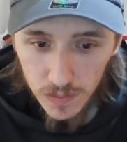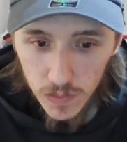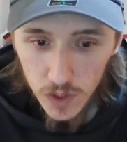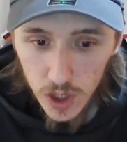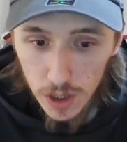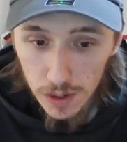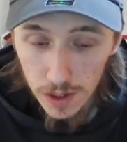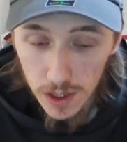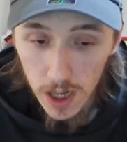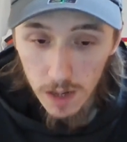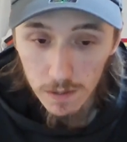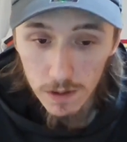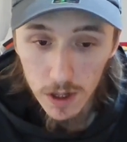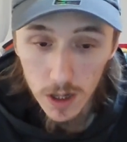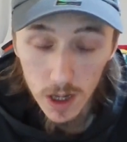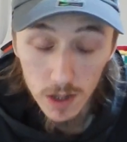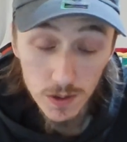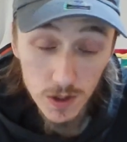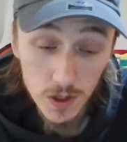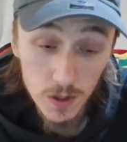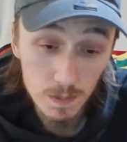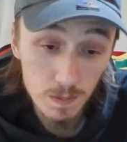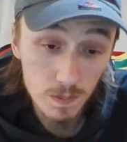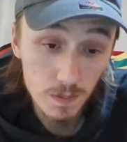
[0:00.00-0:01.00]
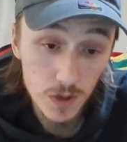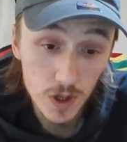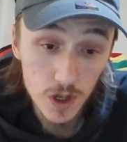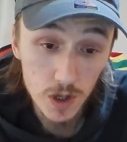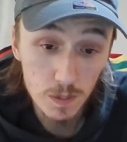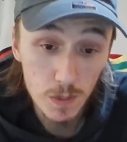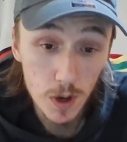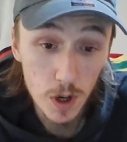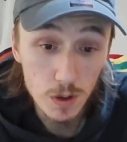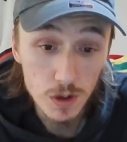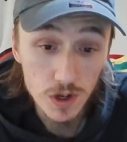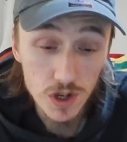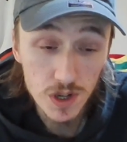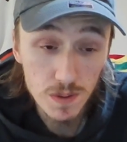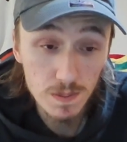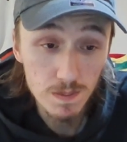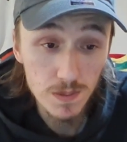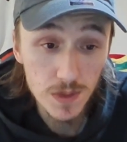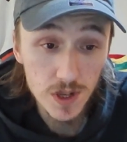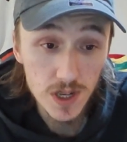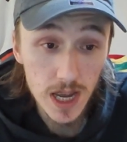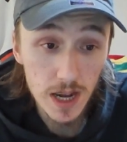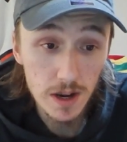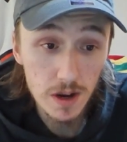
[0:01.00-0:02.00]
The other, I suppose,
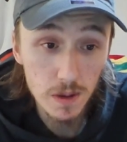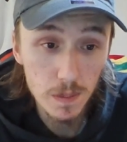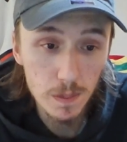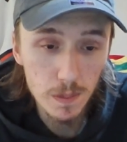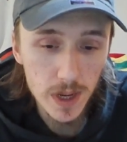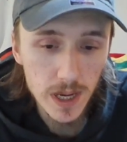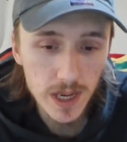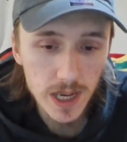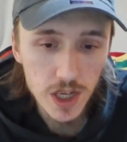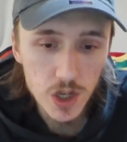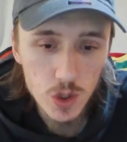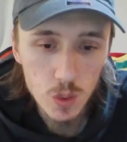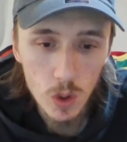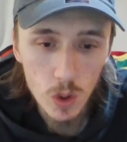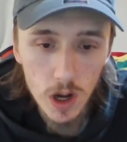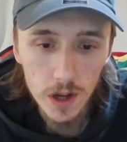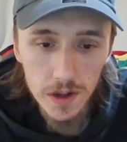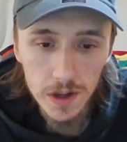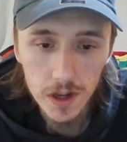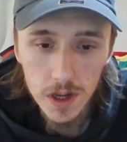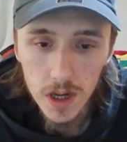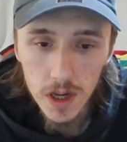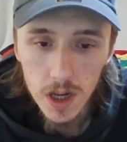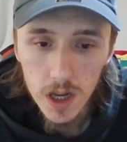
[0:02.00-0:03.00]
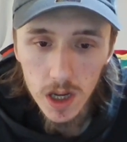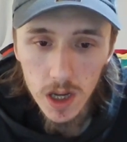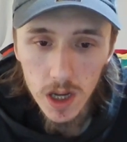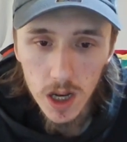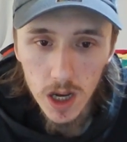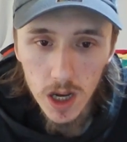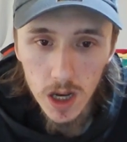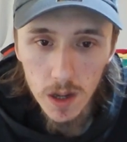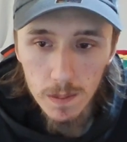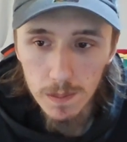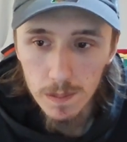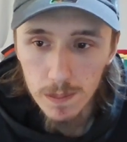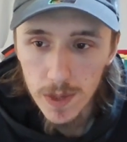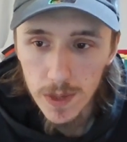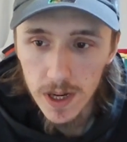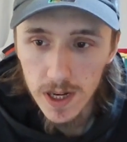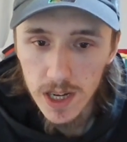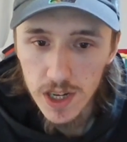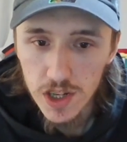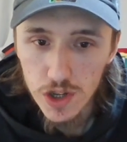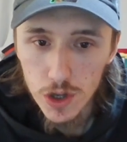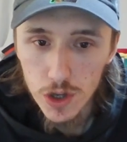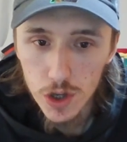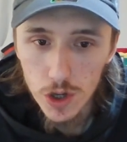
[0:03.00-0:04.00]
second biggest one,
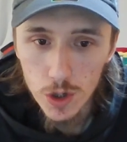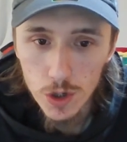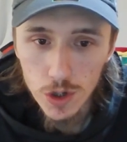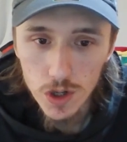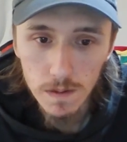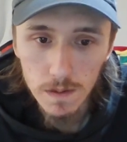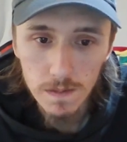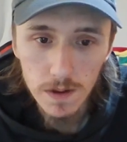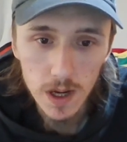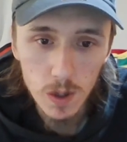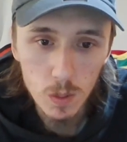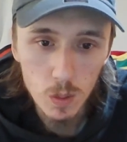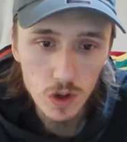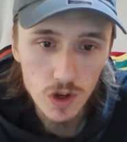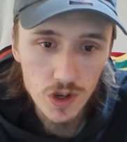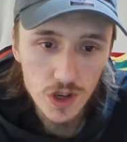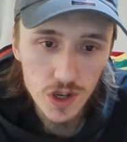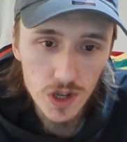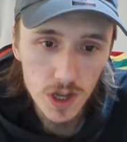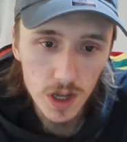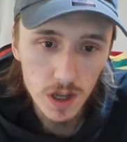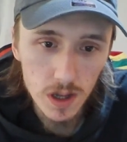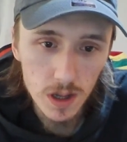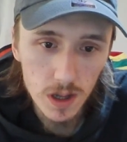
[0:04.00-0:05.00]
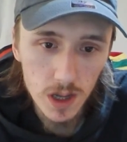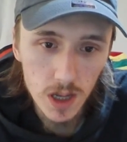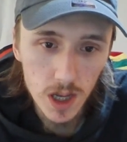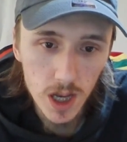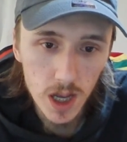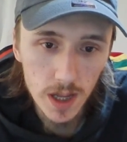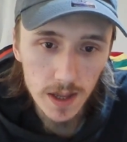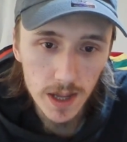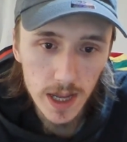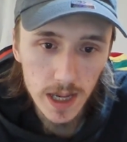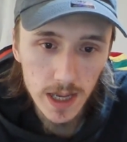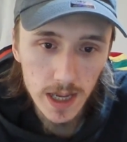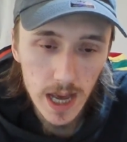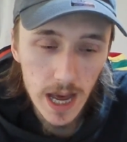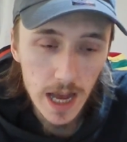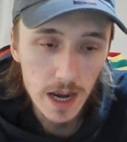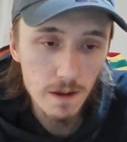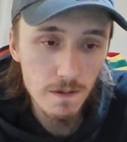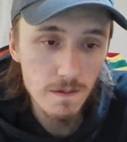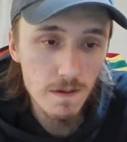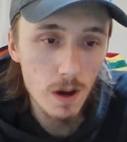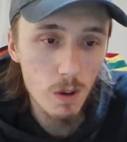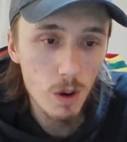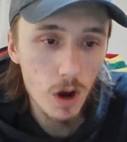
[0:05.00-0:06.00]
biggest news of it was that the
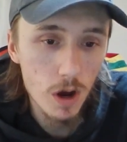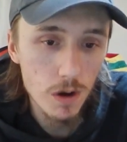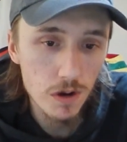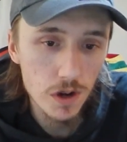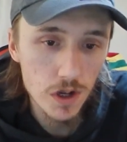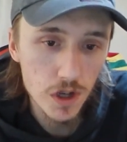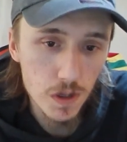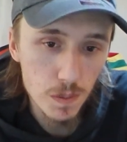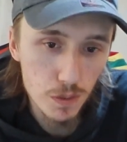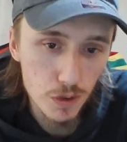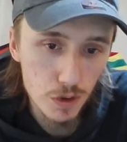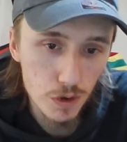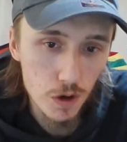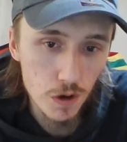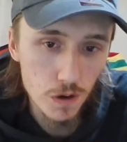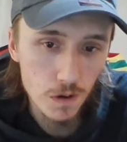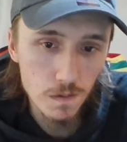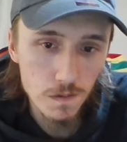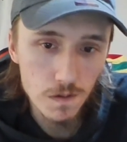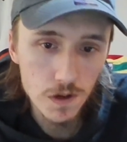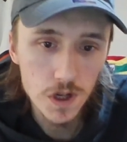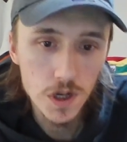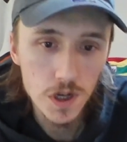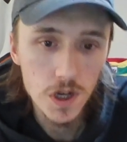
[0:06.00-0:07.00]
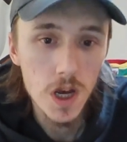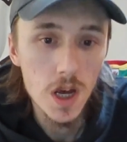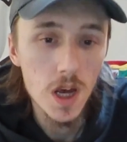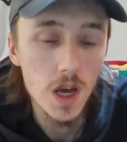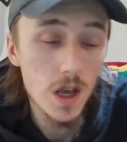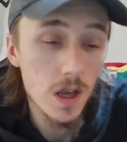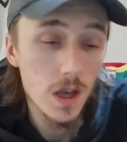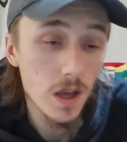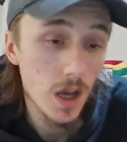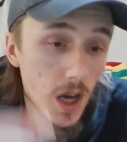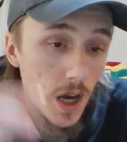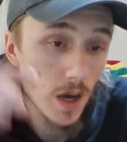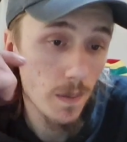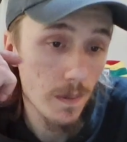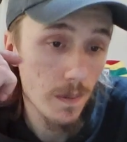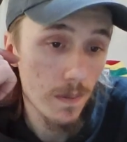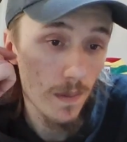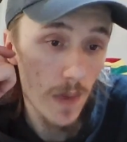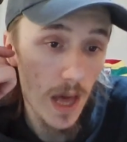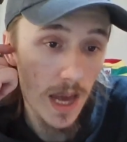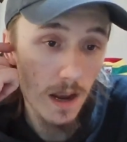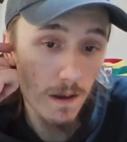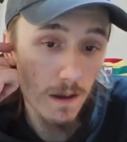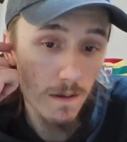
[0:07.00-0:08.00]
NFL owners approved
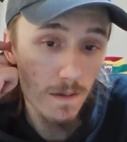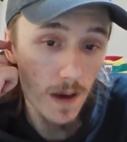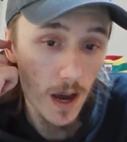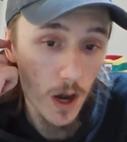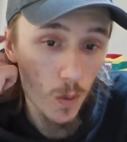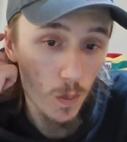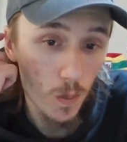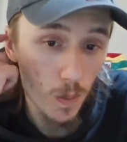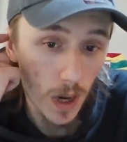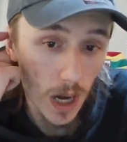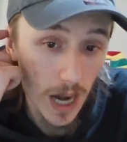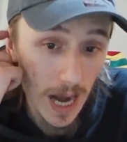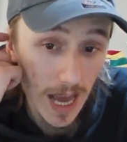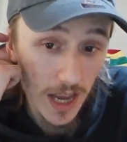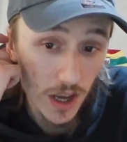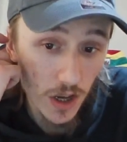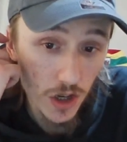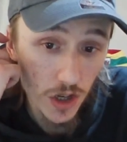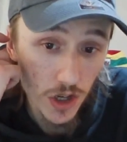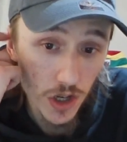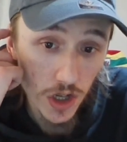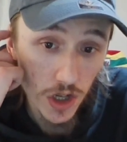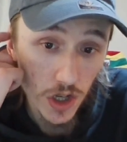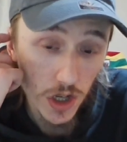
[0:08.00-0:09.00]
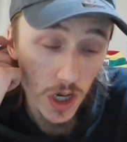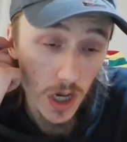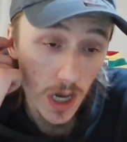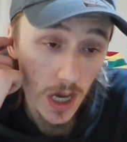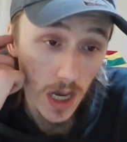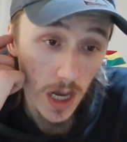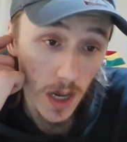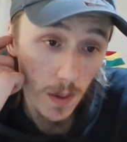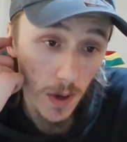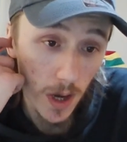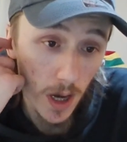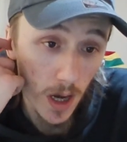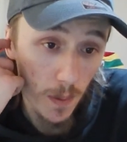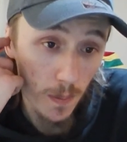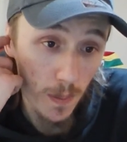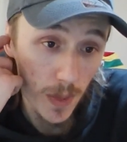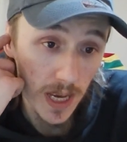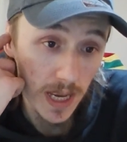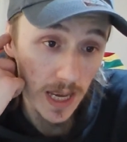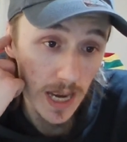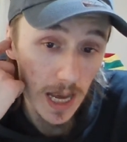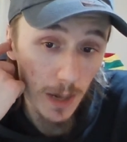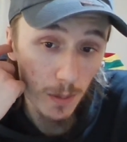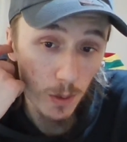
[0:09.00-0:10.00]
NFL players
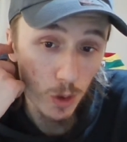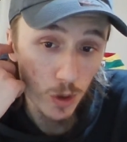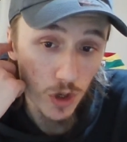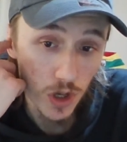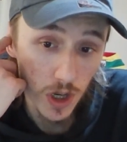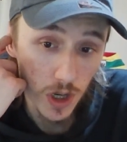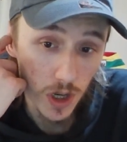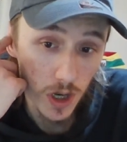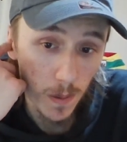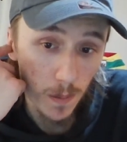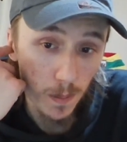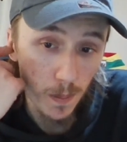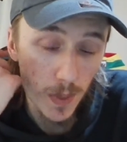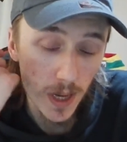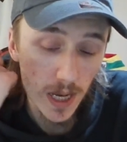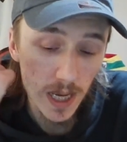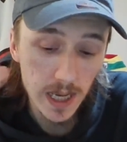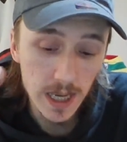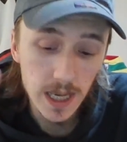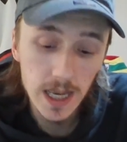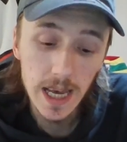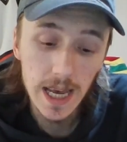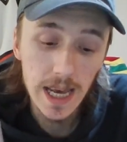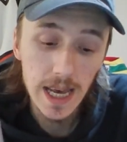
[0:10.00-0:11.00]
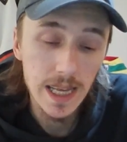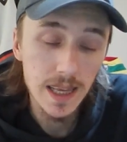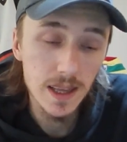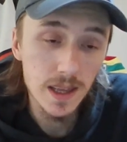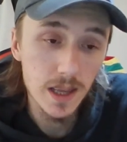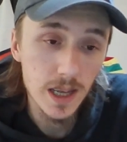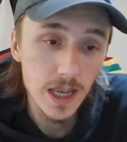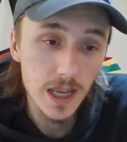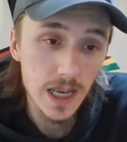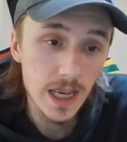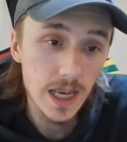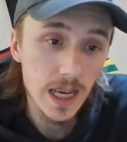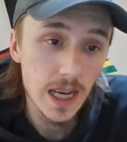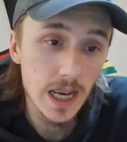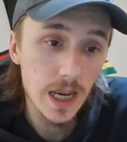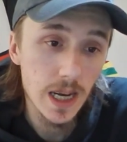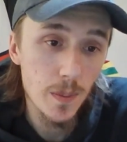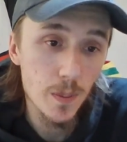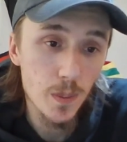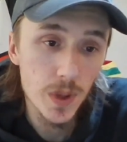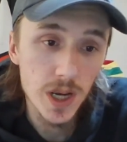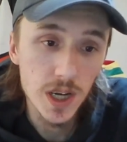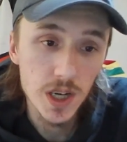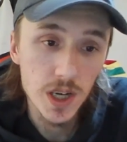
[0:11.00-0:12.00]
being able to compete in the
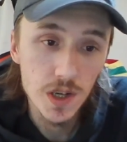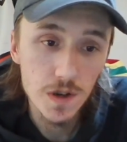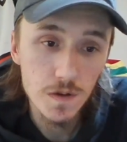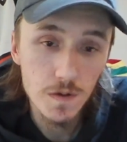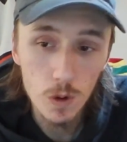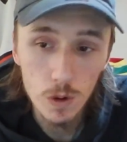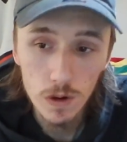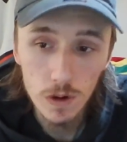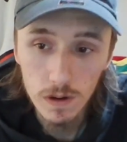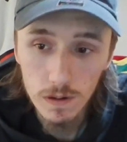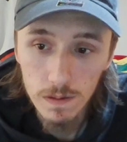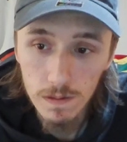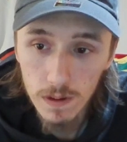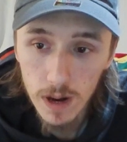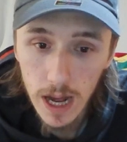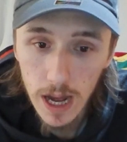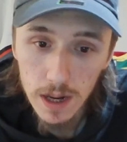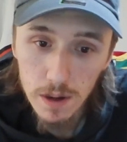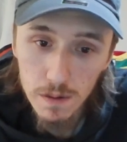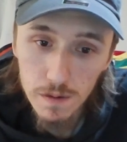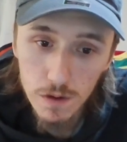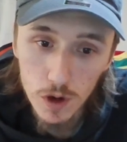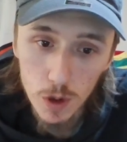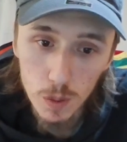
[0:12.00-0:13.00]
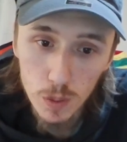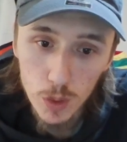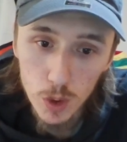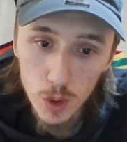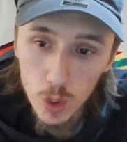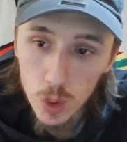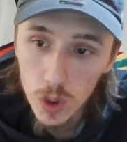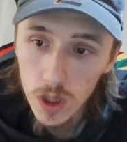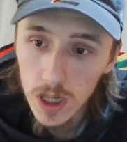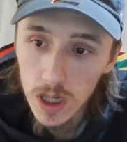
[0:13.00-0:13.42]
Olympics for the flag football.